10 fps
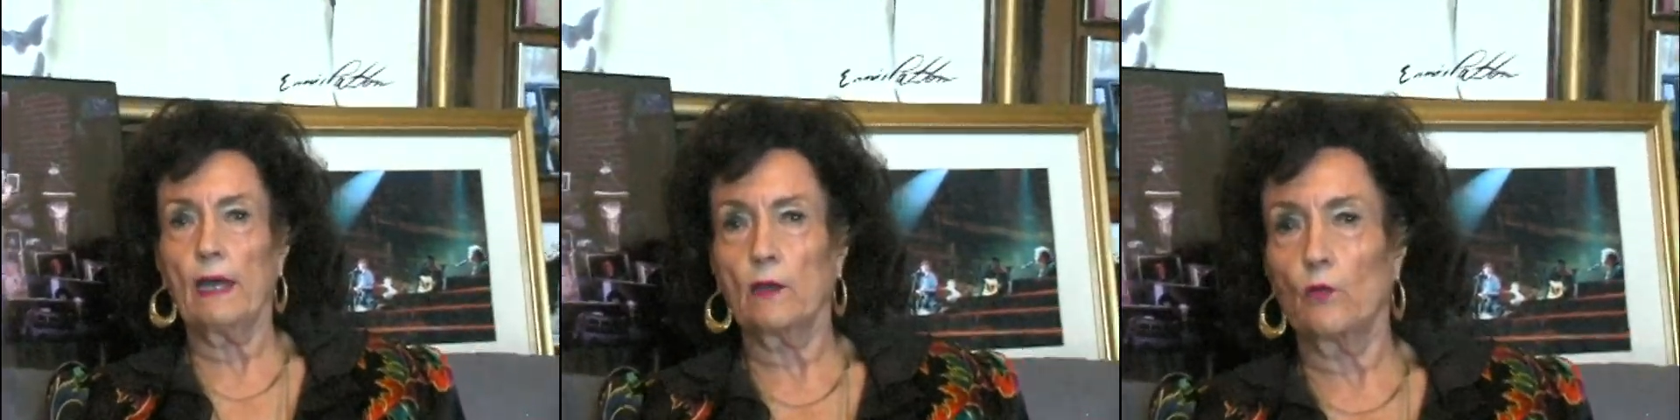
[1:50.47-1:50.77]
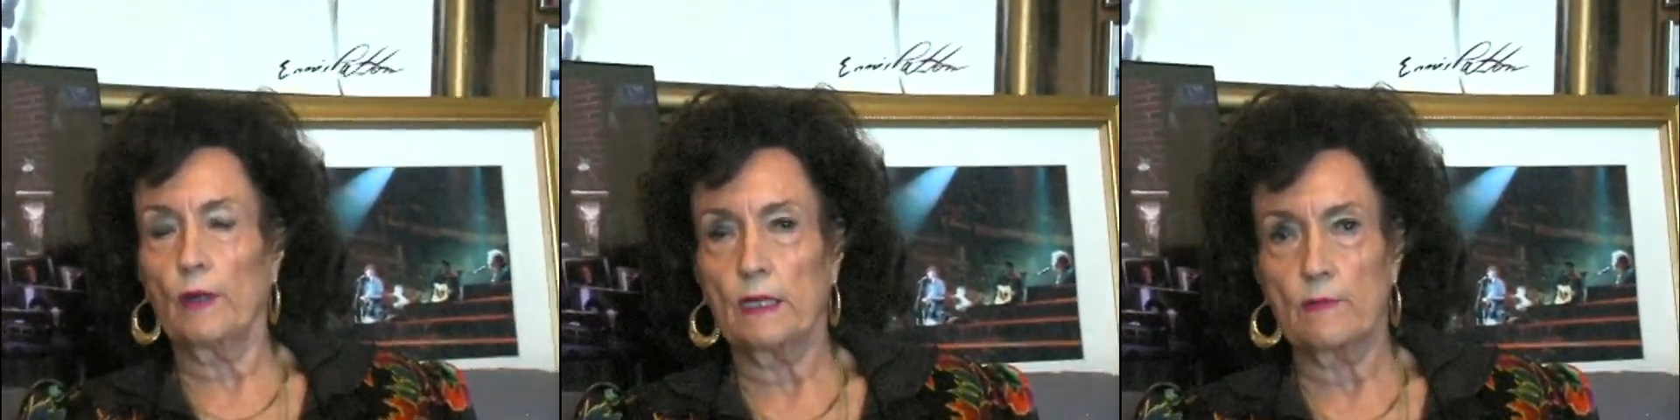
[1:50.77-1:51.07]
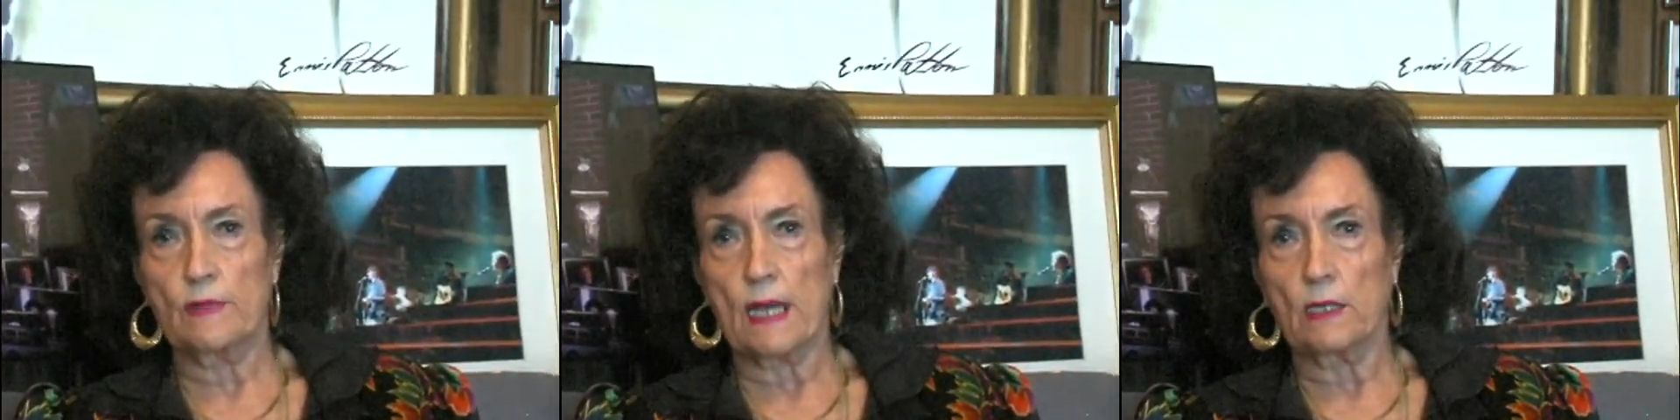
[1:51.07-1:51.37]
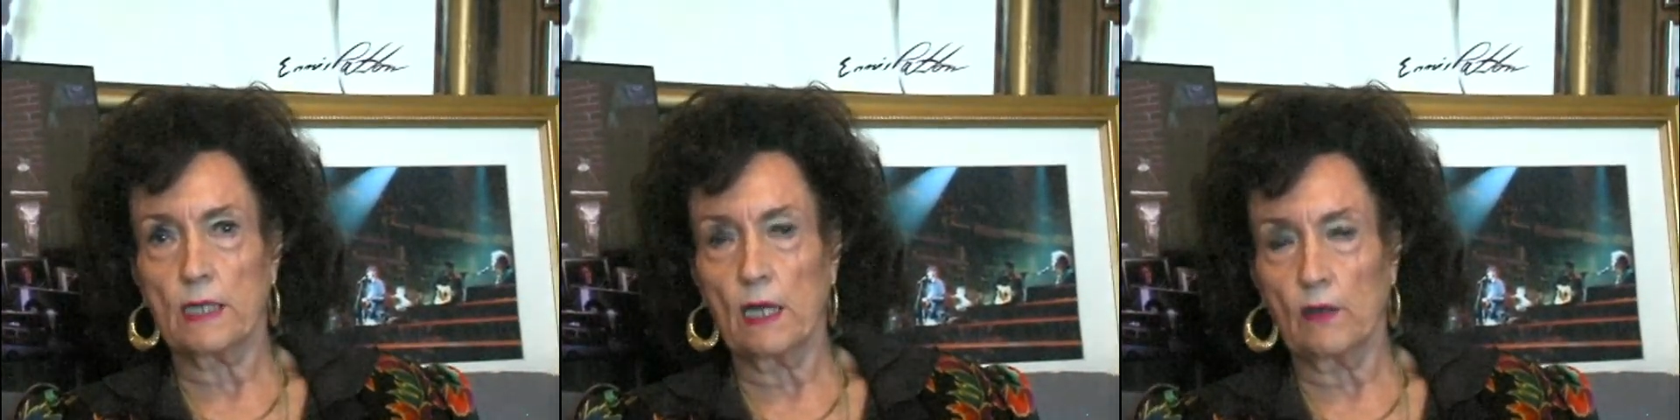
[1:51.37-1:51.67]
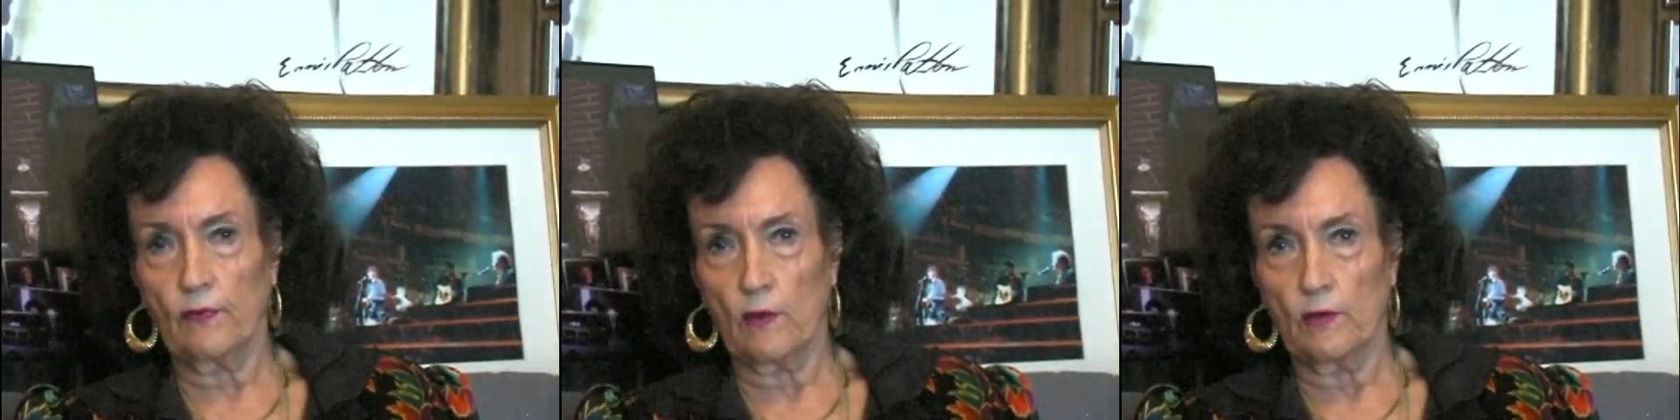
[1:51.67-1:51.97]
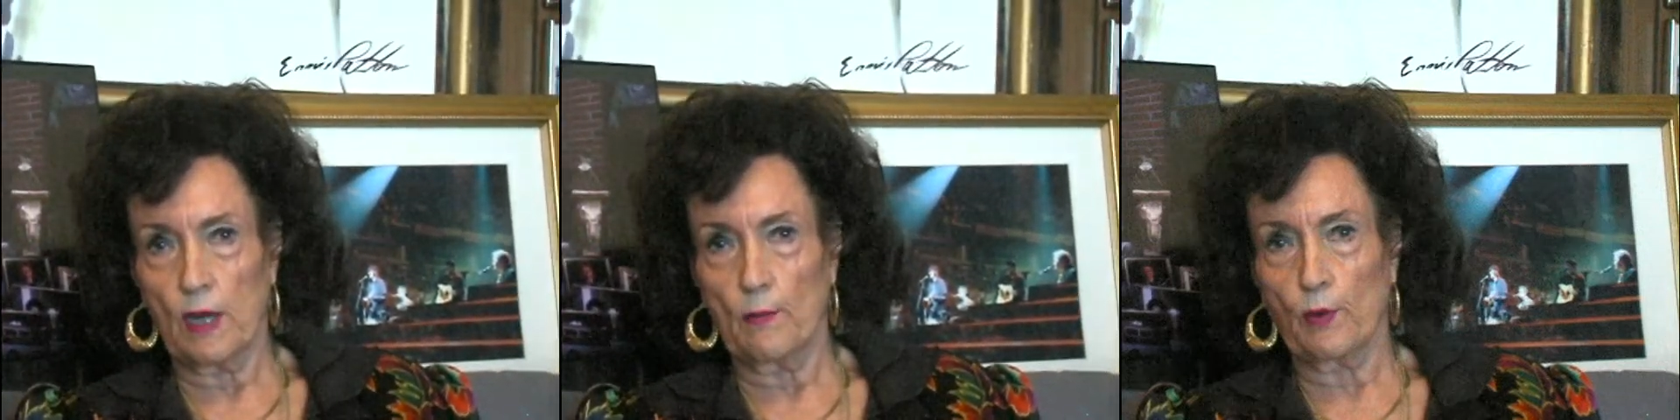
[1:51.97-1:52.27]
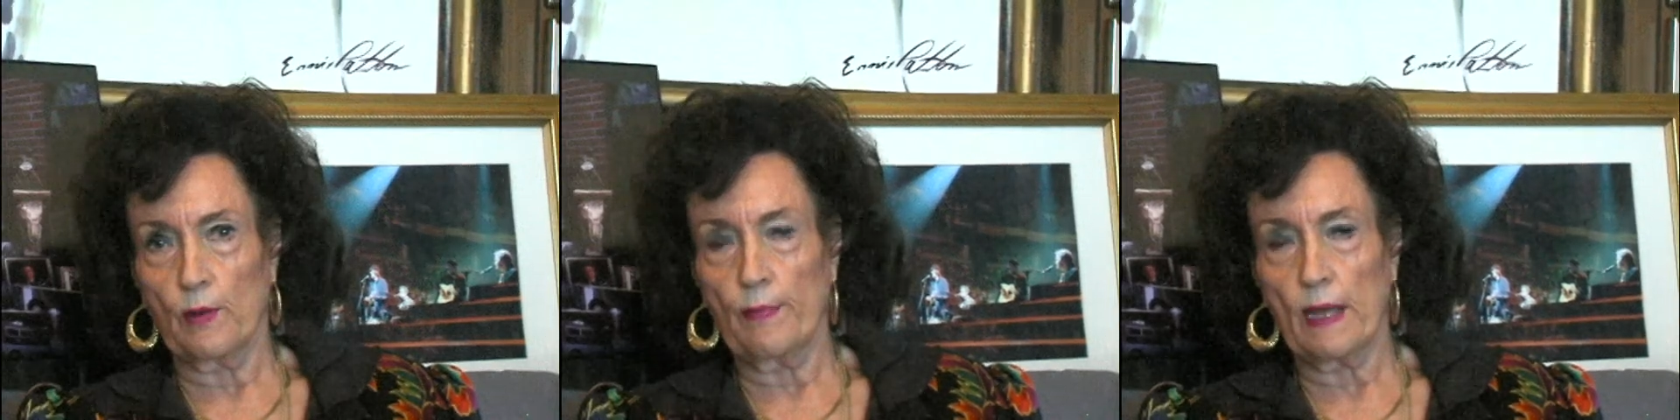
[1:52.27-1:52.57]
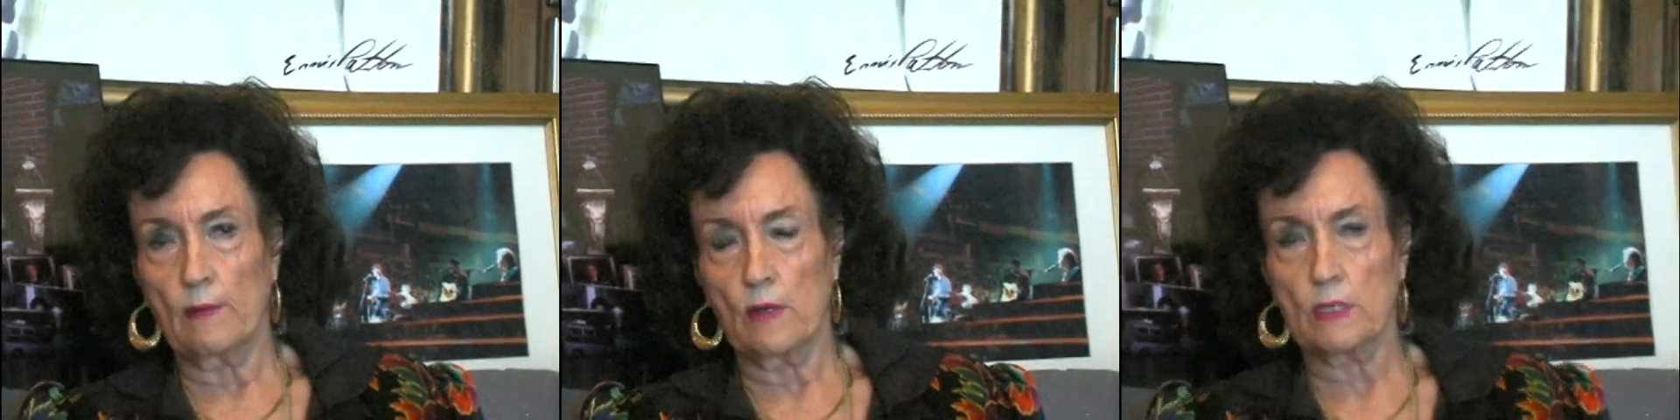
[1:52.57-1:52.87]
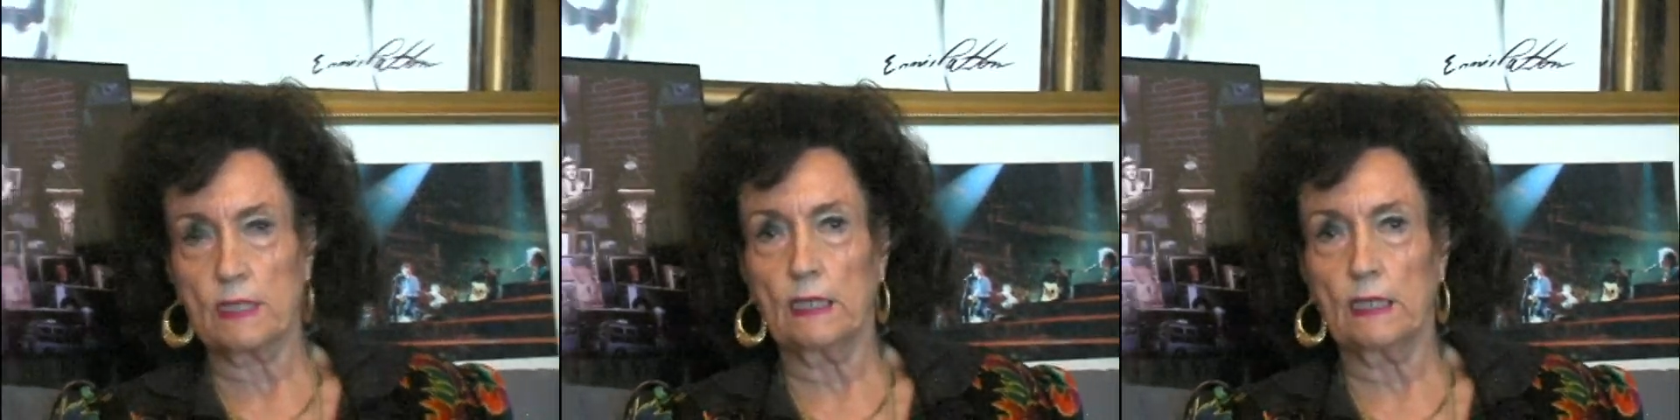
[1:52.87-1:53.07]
Williams our telephone number in Panama City.